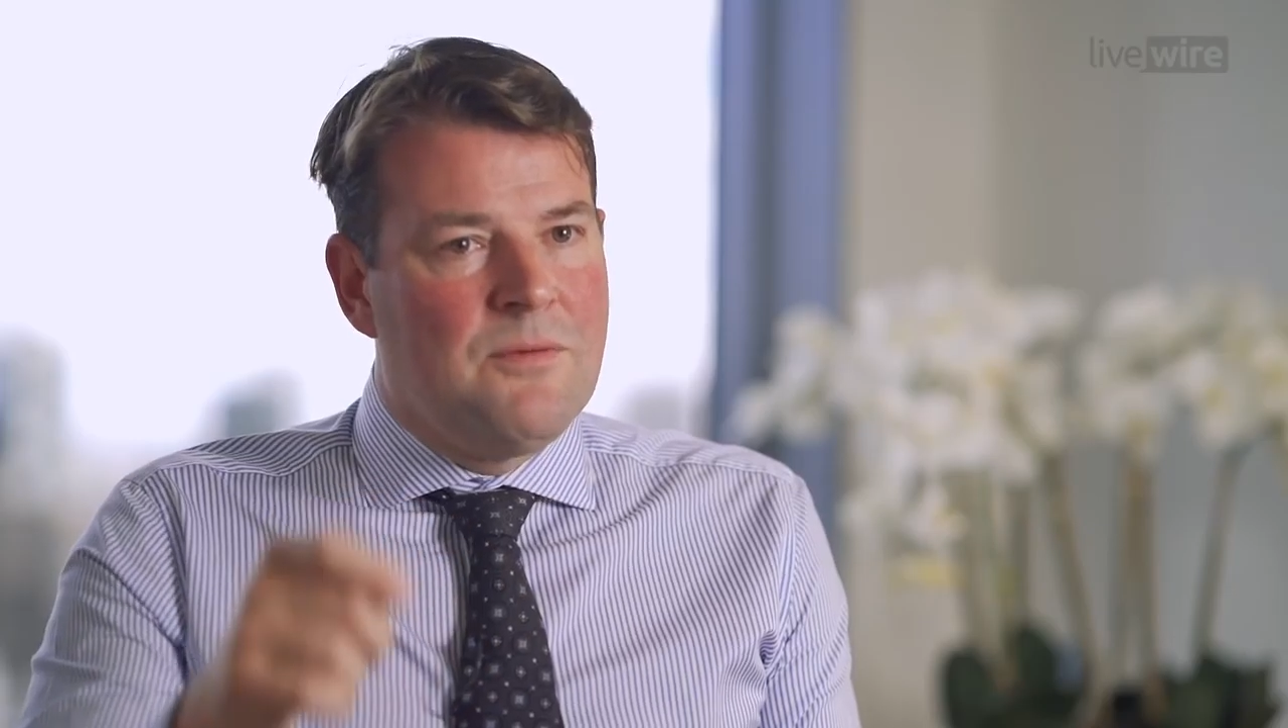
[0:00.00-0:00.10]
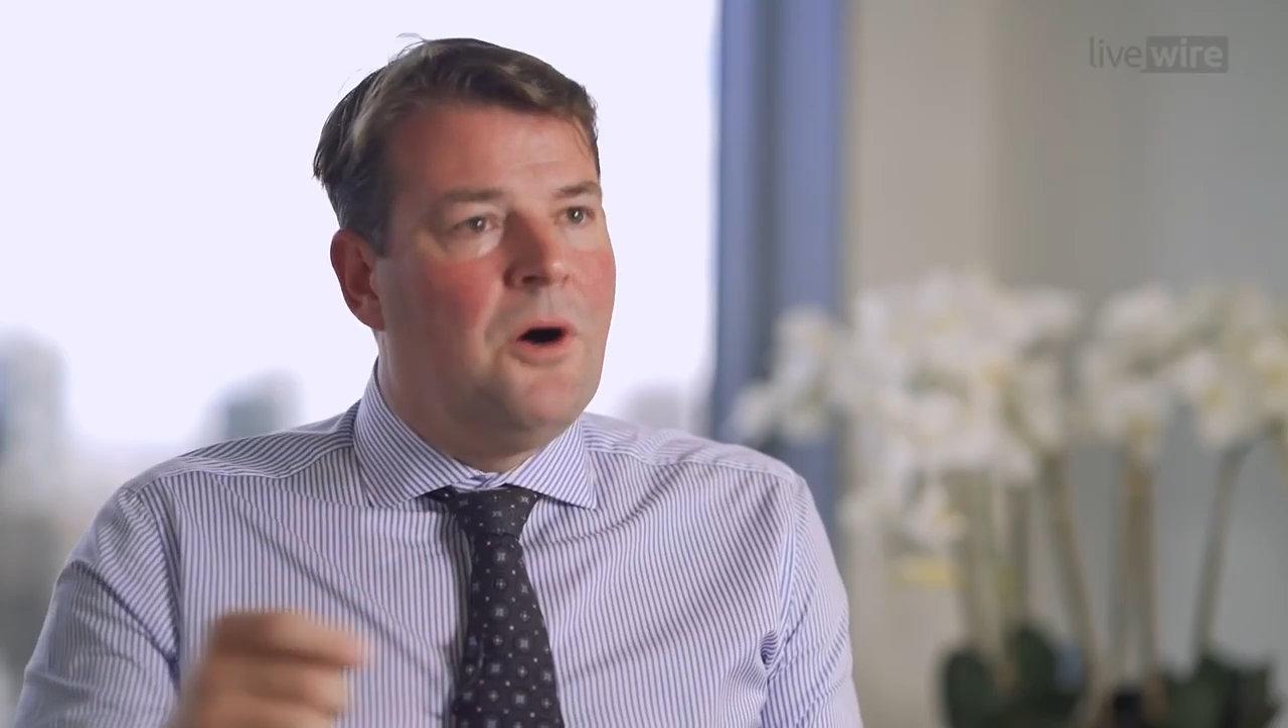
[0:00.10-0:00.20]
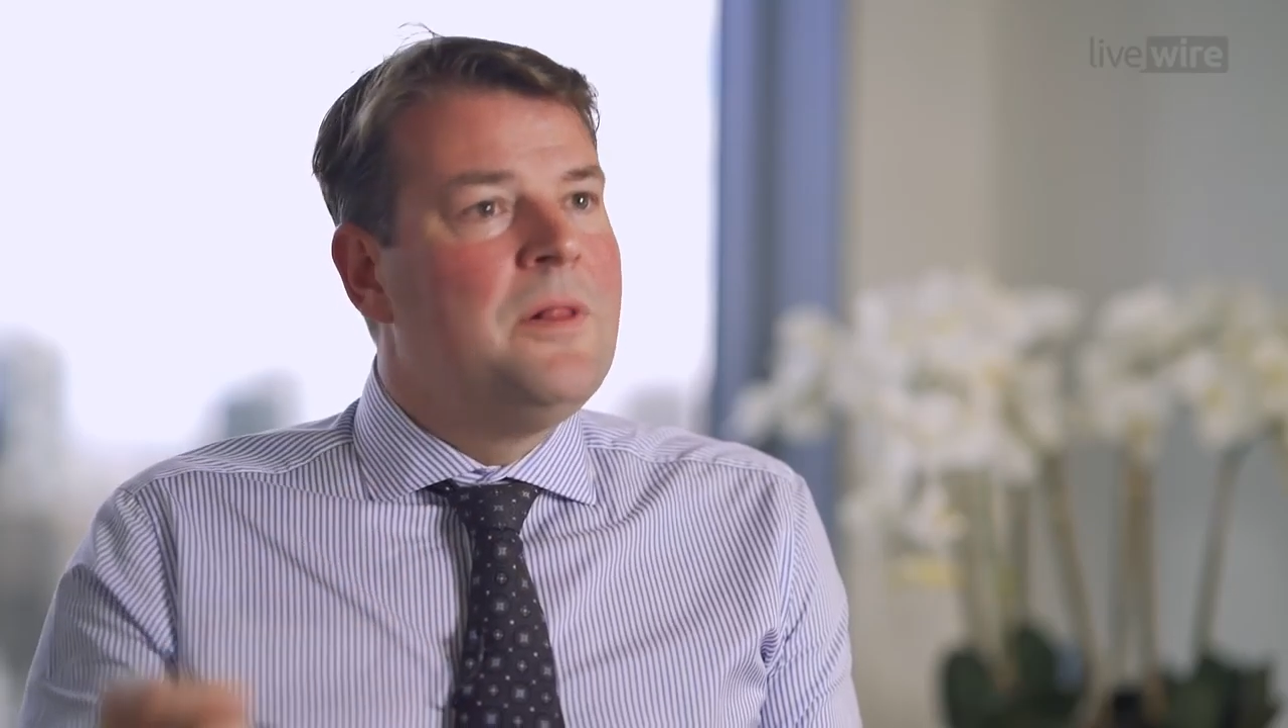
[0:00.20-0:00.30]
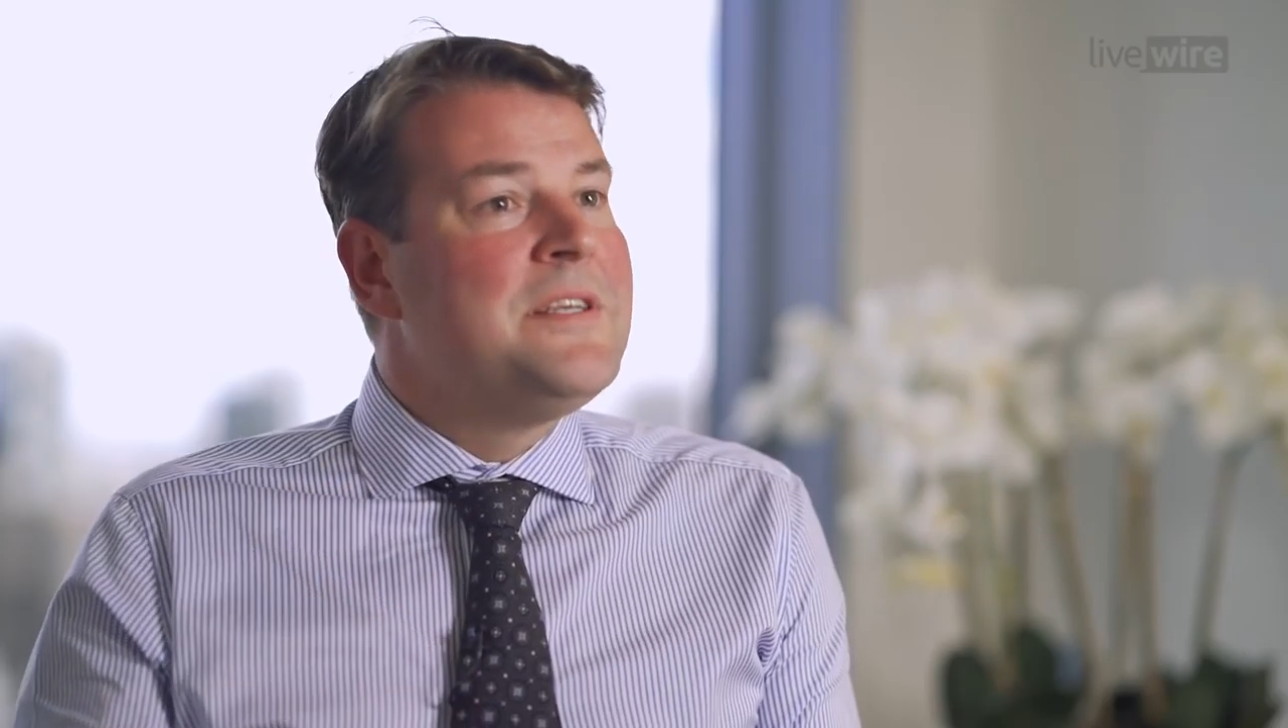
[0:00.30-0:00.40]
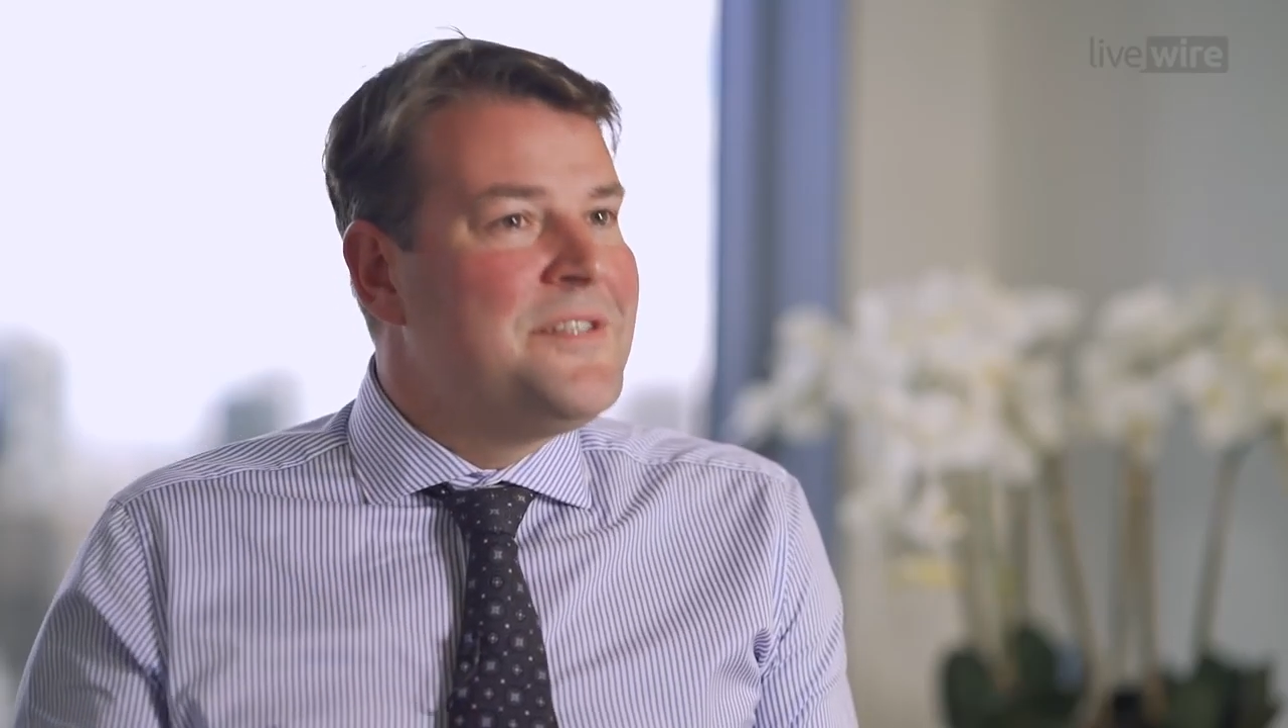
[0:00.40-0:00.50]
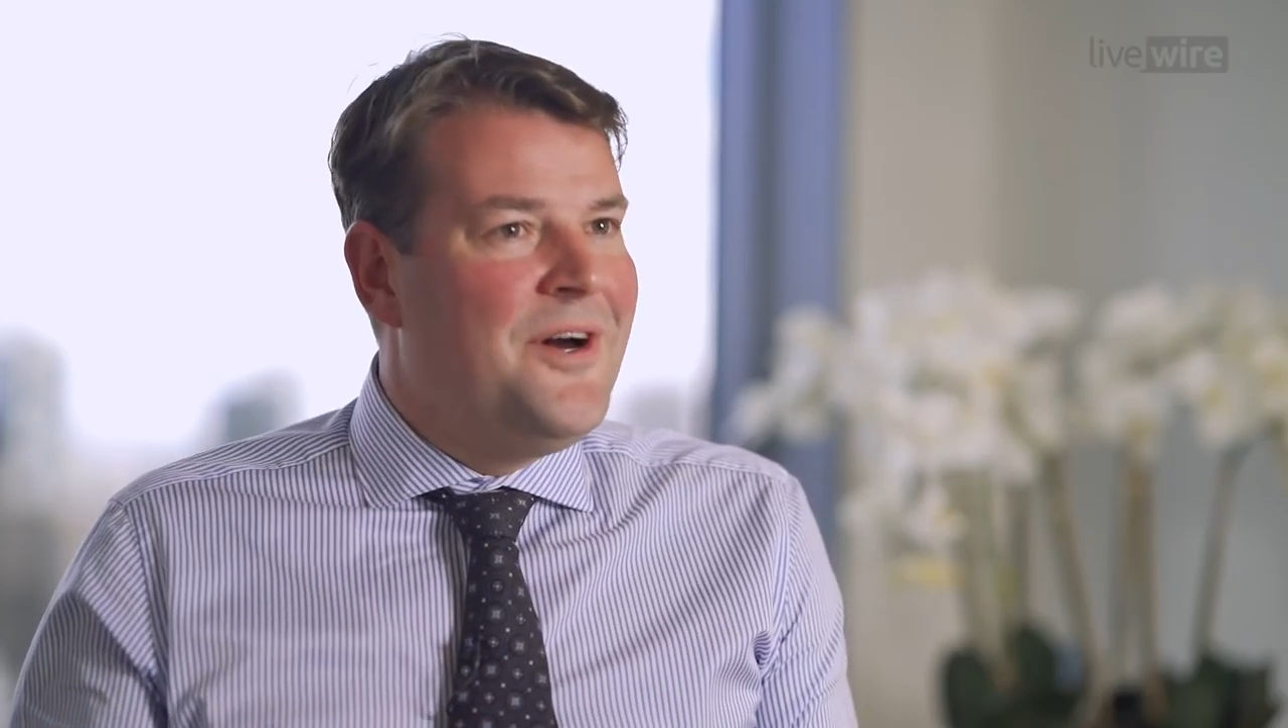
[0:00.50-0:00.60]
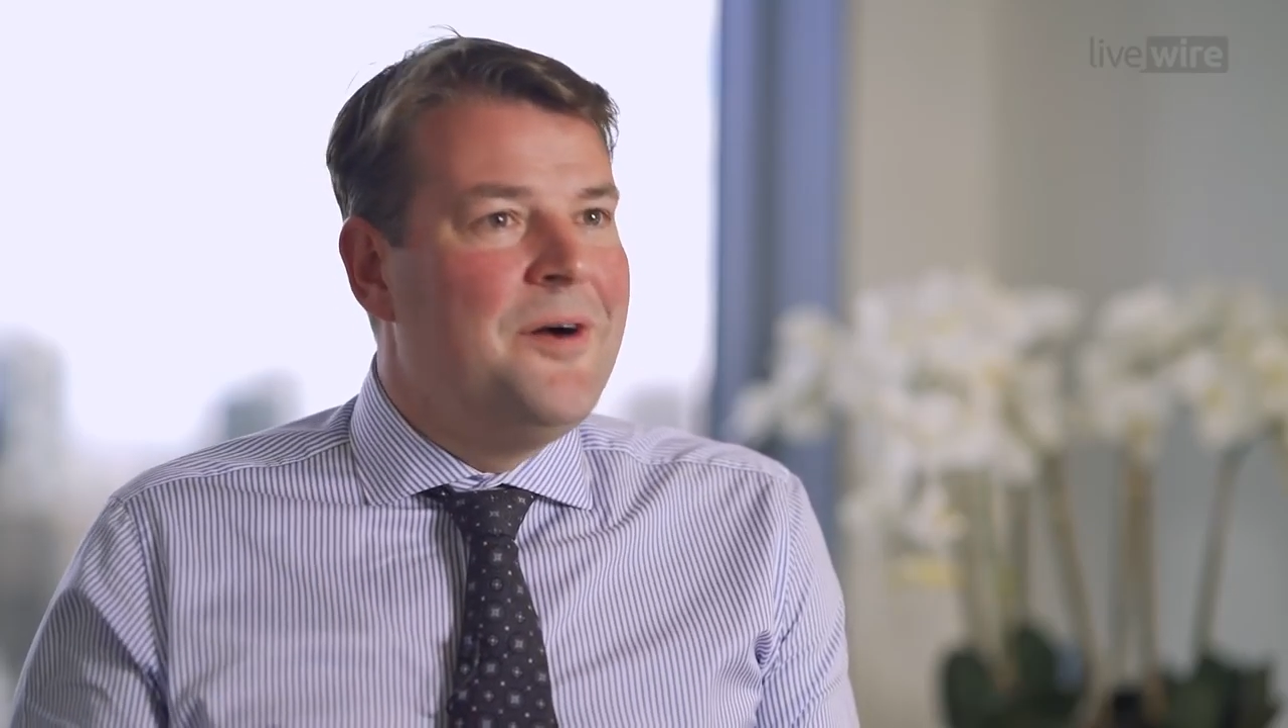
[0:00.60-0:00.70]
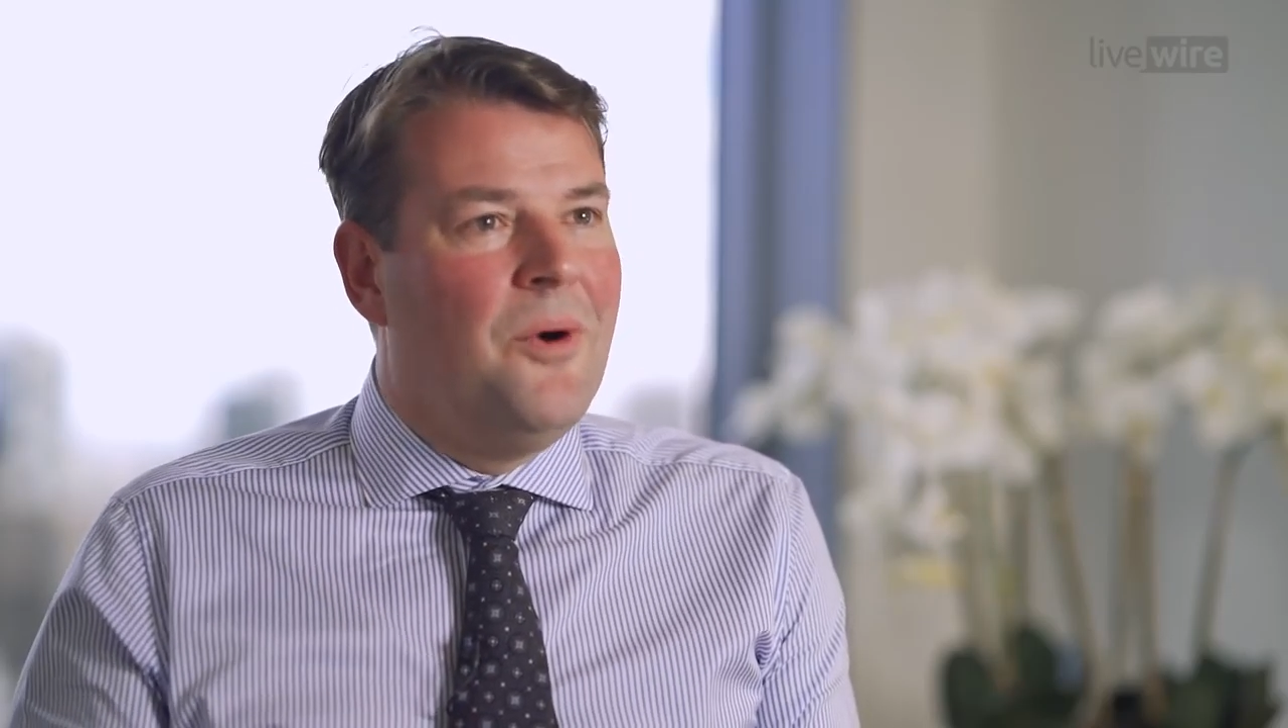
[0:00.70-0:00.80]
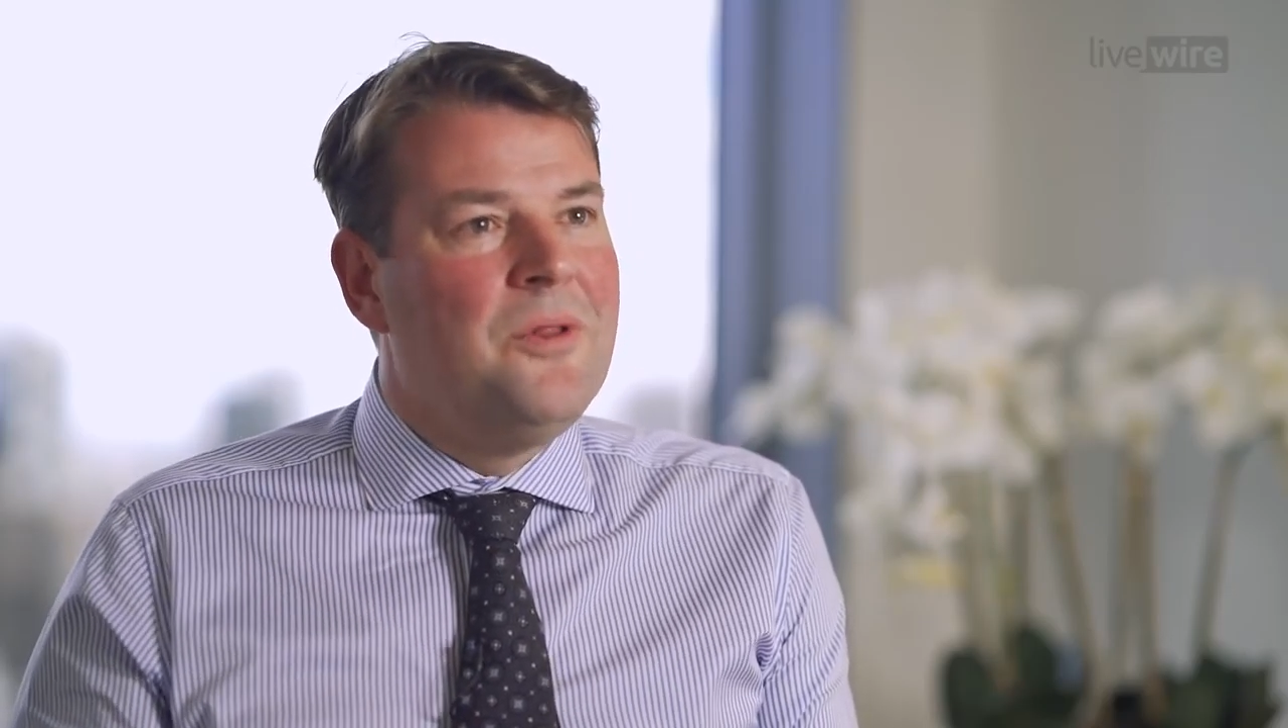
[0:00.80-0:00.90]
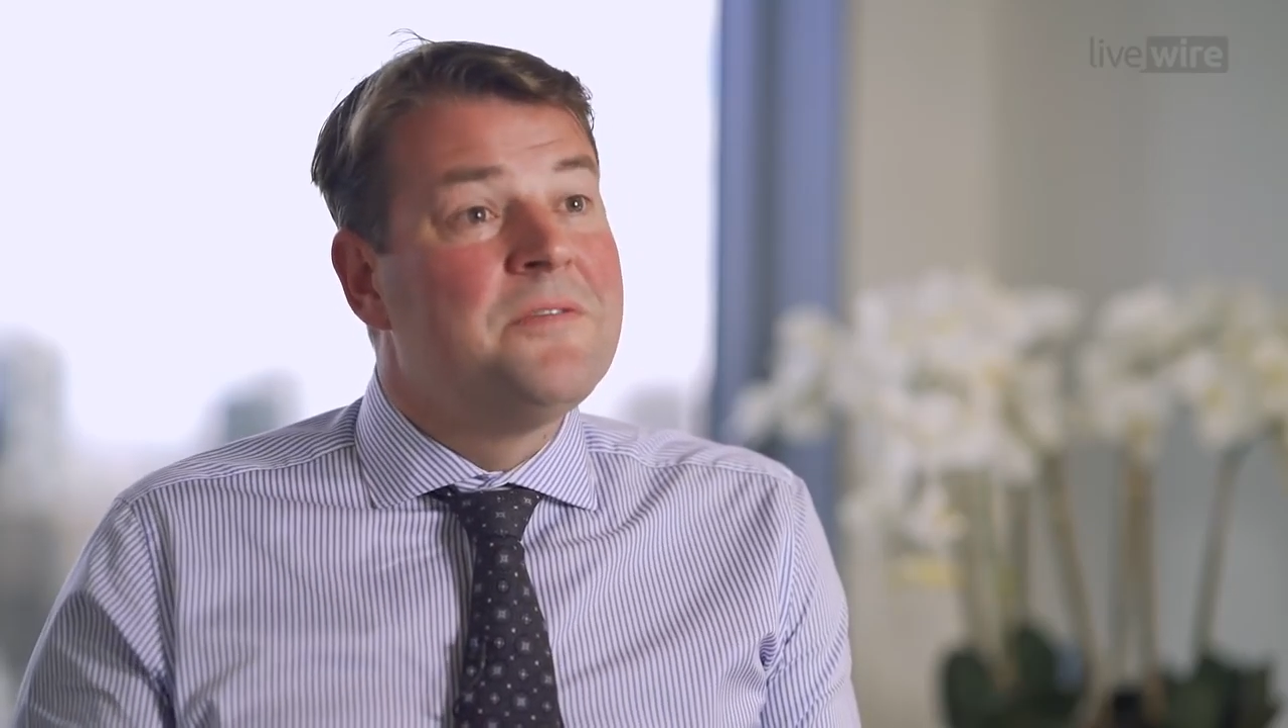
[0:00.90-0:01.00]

rolling snowball